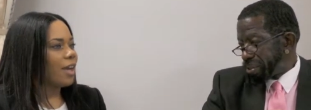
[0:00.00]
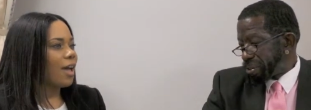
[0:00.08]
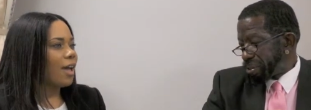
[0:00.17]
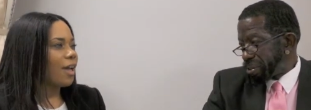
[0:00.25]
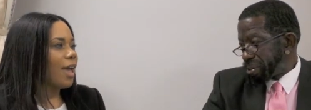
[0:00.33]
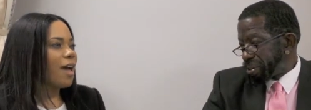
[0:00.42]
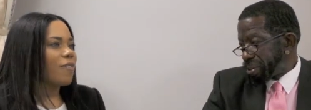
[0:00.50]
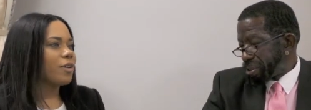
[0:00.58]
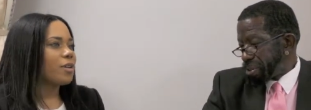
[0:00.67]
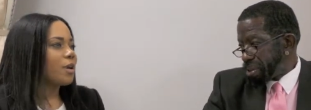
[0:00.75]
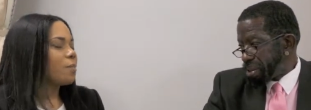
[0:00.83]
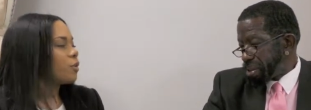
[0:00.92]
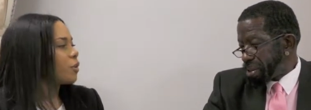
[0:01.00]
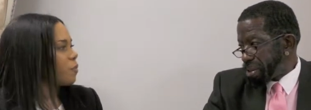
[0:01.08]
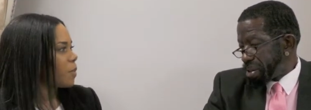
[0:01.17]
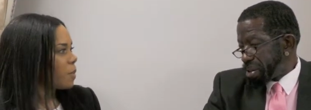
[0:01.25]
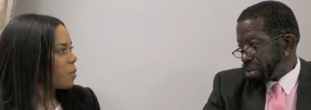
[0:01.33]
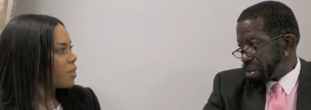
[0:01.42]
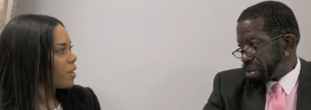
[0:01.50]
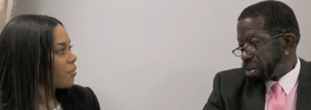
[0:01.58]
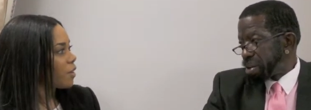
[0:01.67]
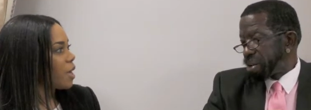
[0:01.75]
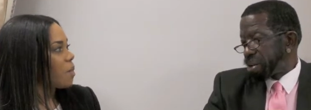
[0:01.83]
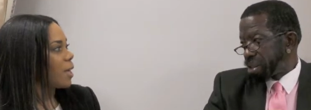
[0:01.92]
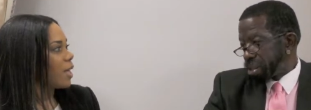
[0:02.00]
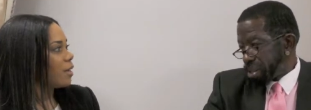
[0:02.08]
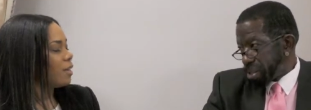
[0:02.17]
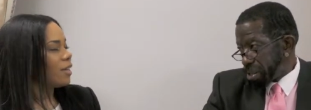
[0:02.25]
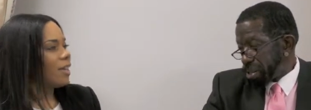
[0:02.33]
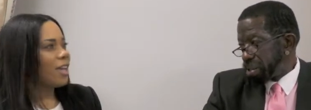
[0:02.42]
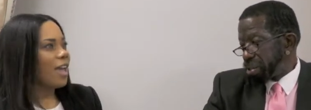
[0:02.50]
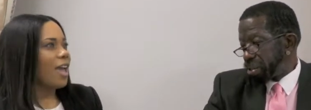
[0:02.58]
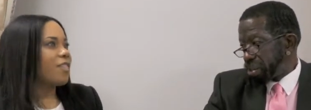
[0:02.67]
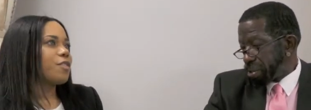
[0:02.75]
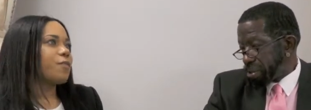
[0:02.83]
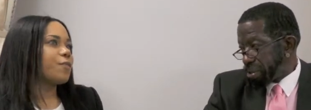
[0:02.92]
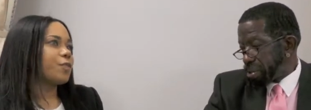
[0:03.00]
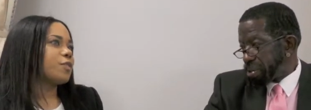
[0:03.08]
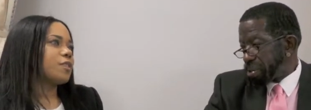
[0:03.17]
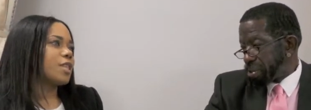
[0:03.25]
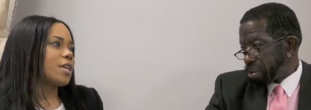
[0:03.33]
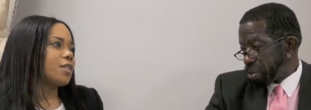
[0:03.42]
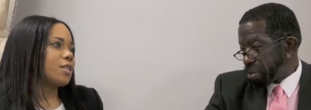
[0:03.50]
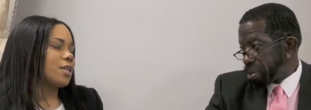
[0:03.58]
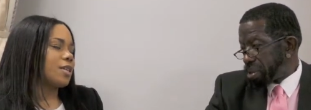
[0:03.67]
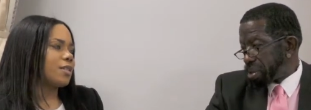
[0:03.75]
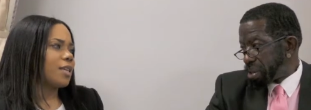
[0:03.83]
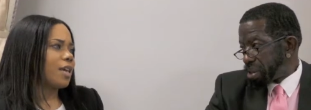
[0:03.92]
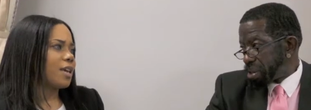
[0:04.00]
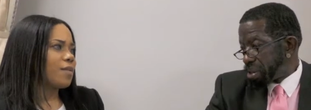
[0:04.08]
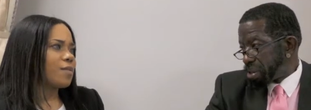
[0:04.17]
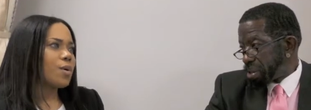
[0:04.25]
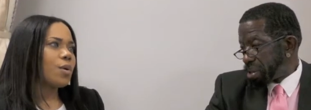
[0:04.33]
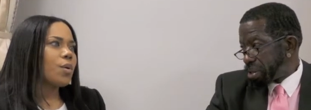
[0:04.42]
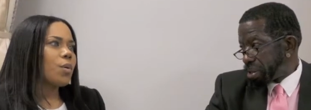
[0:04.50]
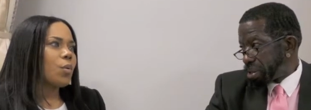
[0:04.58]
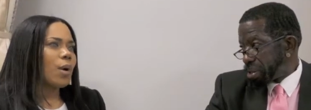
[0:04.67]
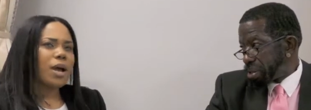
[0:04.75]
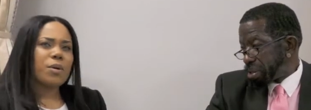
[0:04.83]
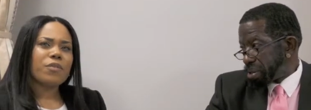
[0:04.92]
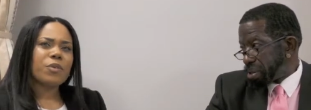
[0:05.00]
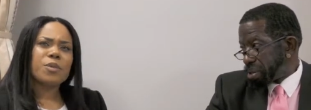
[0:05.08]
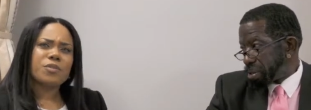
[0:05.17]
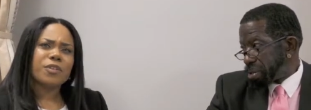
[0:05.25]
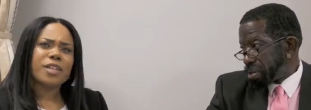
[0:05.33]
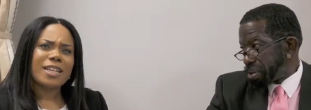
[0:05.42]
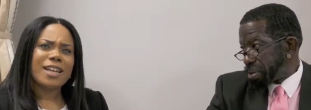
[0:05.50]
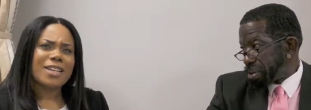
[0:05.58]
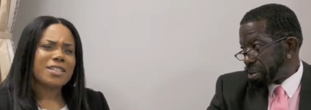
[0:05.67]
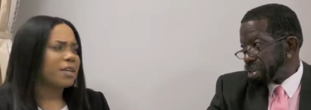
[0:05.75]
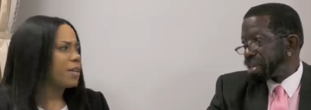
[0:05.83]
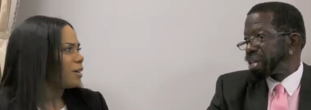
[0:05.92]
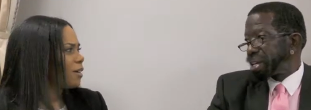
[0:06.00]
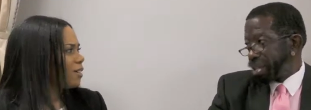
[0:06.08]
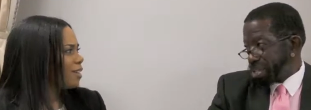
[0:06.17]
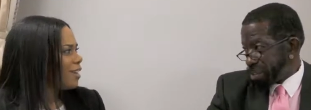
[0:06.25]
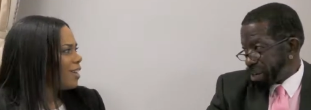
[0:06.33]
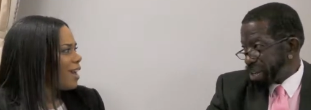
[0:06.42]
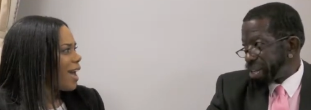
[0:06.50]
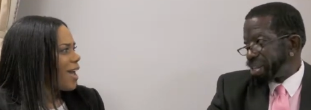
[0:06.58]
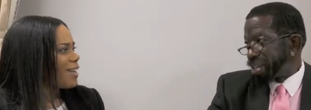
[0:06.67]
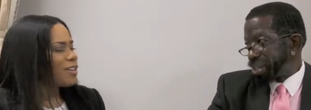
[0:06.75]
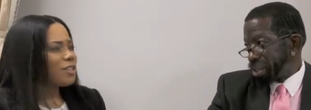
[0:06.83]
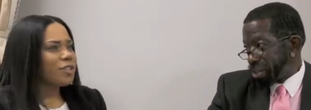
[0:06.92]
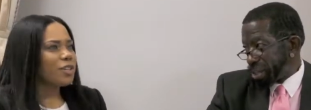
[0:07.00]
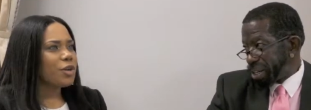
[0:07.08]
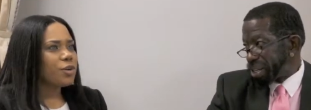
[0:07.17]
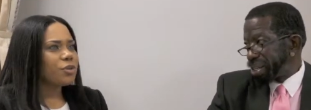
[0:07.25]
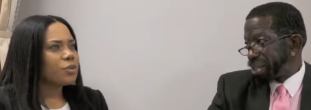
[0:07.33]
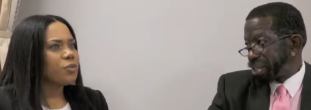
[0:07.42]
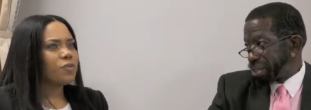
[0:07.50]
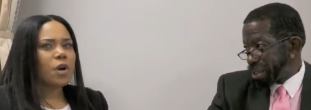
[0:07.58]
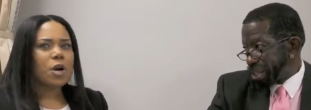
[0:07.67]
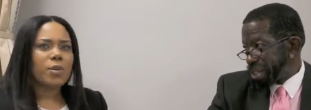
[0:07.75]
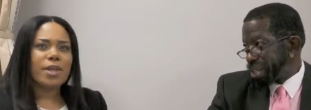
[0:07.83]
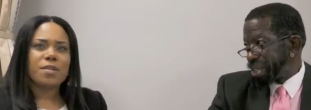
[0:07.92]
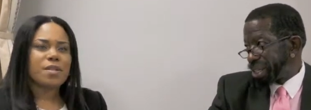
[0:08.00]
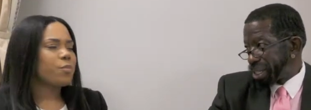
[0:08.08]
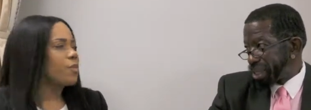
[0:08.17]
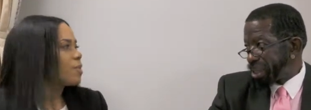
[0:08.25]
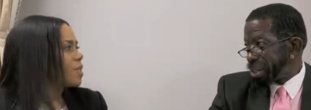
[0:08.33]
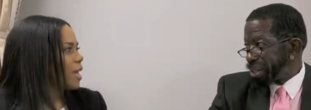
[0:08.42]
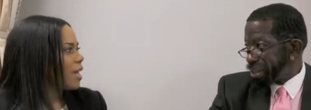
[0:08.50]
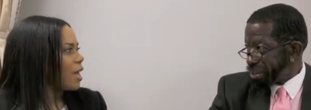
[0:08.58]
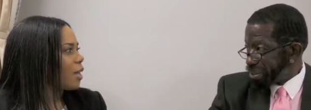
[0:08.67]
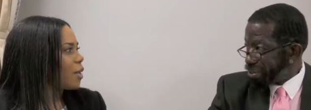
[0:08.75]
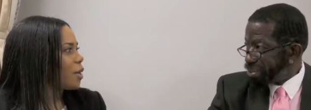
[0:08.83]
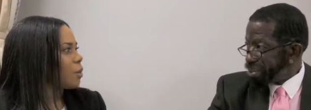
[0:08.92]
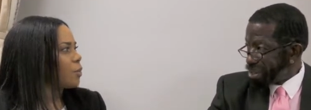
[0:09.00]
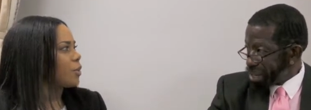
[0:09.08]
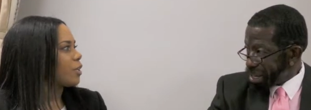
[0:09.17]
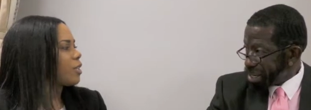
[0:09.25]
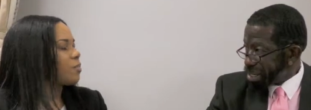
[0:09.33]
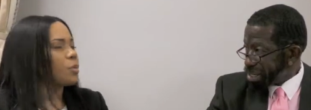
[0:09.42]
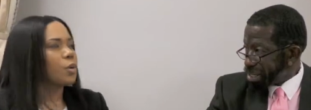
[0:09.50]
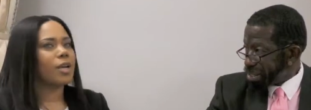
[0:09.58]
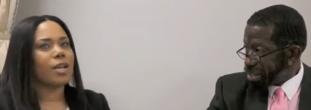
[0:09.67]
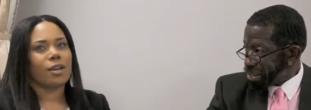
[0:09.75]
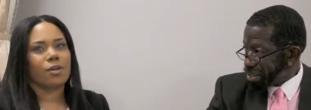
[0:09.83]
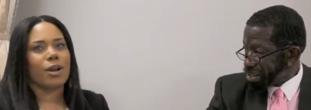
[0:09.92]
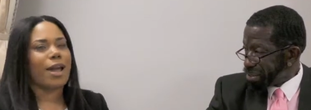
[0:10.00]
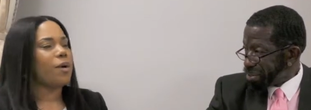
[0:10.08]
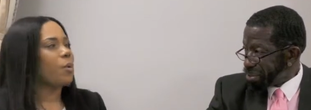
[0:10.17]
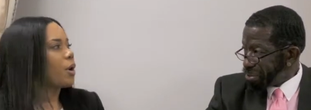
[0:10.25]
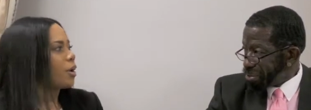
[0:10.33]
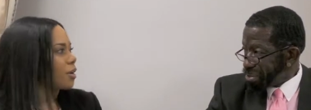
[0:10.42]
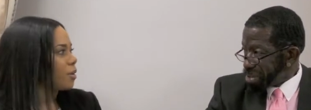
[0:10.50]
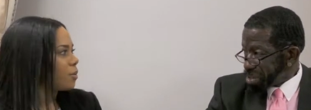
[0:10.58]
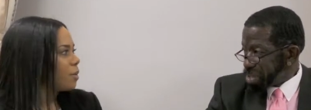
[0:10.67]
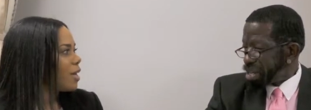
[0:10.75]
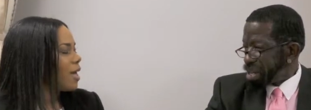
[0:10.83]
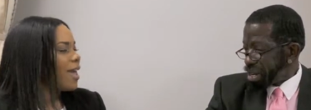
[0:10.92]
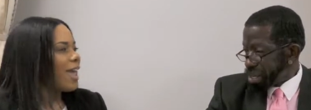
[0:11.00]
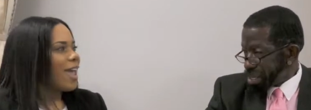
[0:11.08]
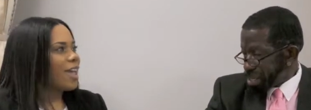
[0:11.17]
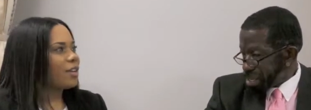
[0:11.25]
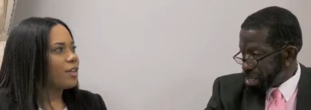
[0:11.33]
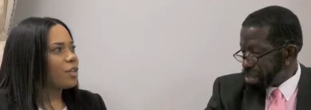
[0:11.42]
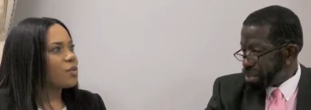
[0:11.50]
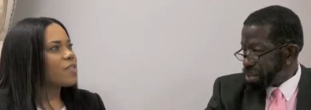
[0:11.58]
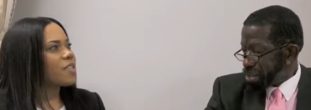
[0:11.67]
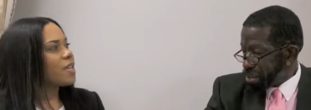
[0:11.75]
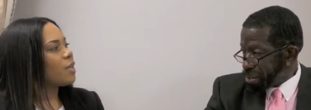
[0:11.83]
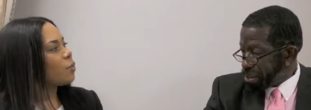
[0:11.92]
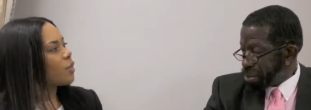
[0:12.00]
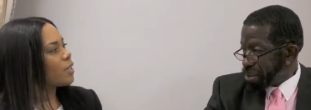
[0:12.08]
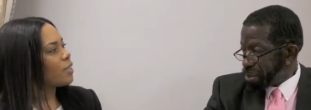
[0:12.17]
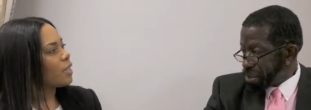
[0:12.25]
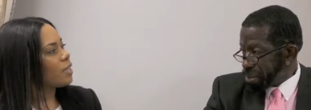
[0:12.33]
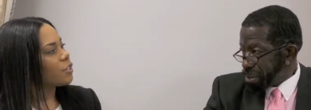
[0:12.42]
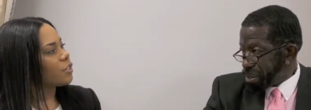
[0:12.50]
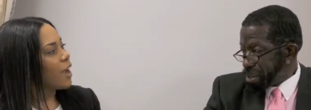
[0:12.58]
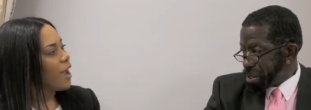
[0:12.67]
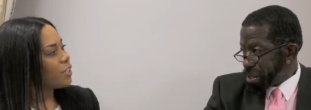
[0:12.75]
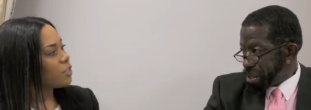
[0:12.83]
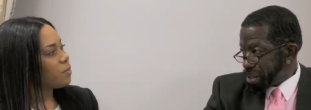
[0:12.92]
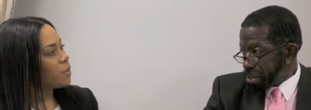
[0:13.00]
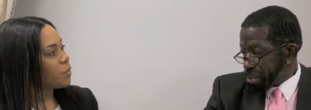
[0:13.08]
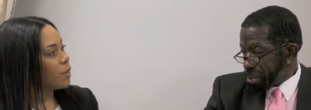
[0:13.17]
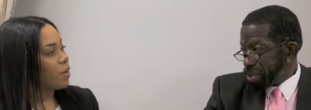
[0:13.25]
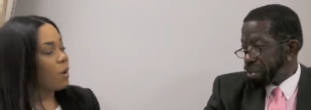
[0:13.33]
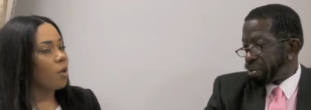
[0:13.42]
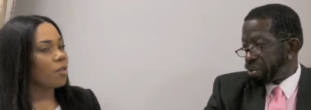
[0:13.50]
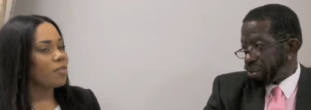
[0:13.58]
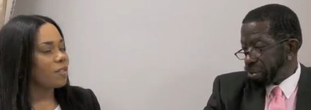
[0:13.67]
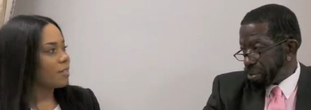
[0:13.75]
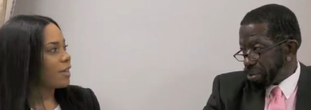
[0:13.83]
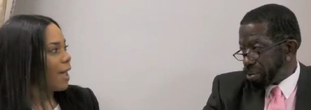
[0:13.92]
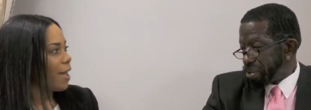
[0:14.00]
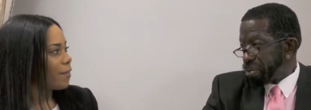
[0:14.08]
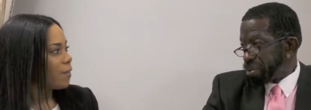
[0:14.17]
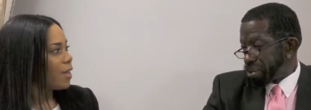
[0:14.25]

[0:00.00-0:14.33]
Speaker 1: I have a number of people that have come in, and the first thing that they say is, wow, everyone's really nice here. Right. I couldn't go too far without someone saying hello or yes. good morning or how are you. Yeah. And you see it within the interaction between all of the staff, mm